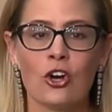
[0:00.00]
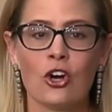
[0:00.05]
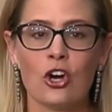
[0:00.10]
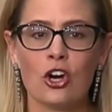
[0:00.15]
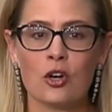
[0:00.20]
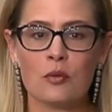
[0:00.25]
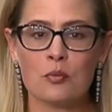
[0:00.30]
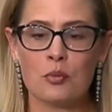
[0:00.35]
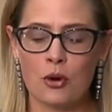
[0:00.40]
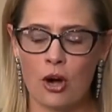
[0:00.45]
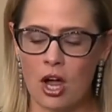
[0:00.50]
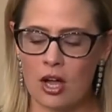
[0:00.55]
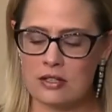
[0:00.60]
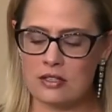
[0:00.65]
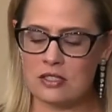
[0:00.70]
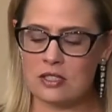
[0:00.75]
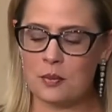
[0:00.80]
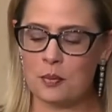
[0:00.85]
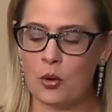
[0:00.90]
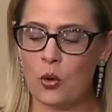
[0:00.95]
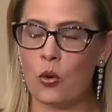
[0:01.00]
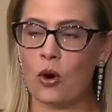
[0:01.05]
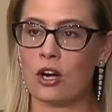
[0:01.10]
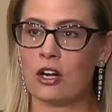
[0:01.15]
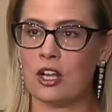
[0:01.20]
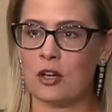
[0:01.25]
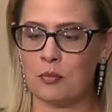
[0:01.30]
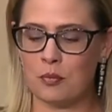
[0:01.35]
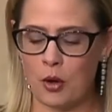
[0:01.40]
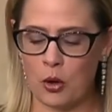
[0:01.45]
earn broad
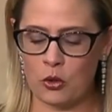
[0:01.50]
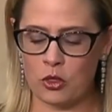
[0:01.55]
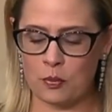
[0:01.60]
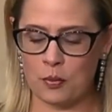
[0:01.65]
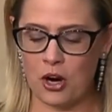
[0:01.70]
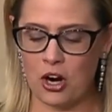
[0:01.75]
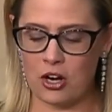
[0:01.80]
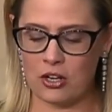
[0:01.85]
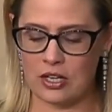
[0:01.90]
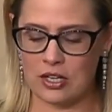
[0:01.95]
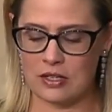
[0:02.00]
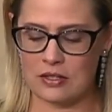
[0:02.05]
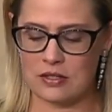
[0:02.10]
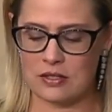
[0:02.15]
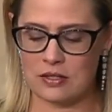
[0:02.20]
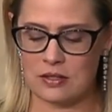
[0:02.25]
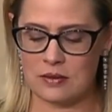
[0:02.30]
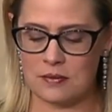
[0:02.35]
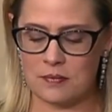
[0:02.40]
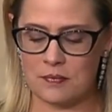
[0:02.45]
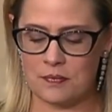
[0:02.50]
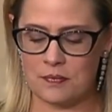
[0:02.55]
support in both parties.